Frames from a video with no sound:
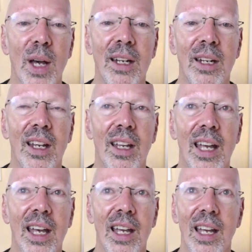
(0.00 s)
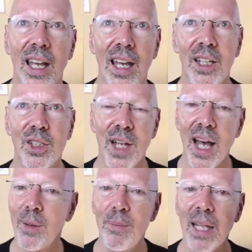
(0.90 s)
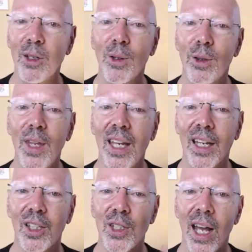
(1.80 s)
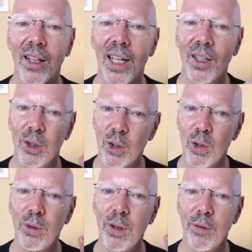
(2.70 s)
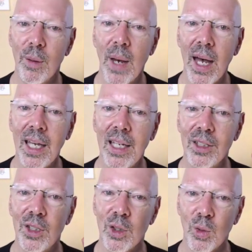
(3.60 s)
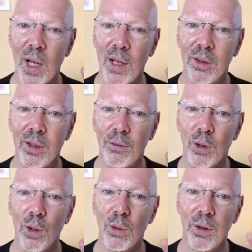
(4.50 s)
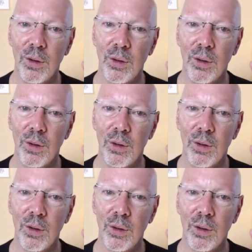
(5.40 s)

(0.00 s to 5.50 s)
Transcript: And, and it's not a mental thing. It's not like the truth of the mind is this relative truth.